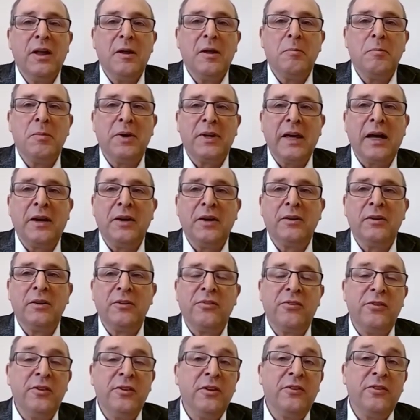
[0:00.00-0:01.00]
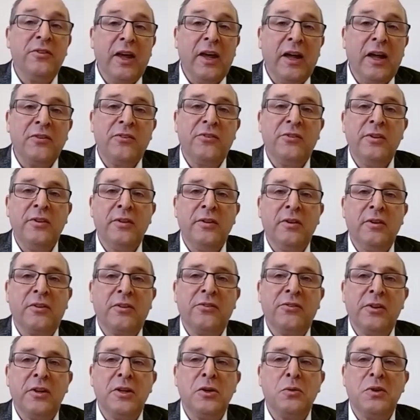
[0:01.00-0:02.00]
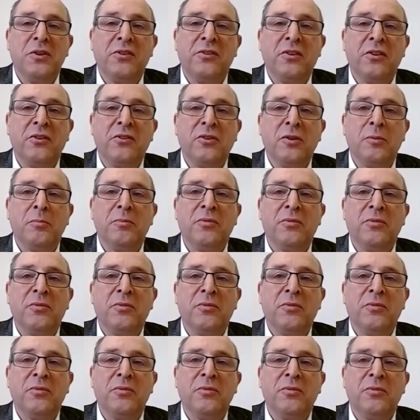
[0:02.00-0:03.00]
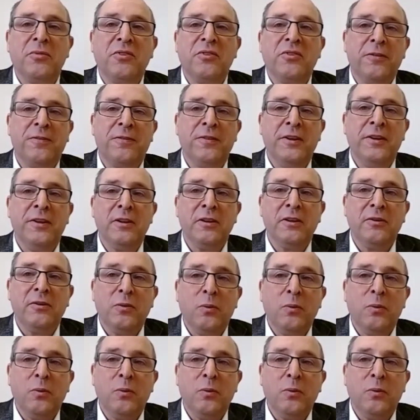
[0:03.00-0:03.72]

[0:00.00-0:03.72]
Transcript: mechanical seals and seal auxiliary systems in the field,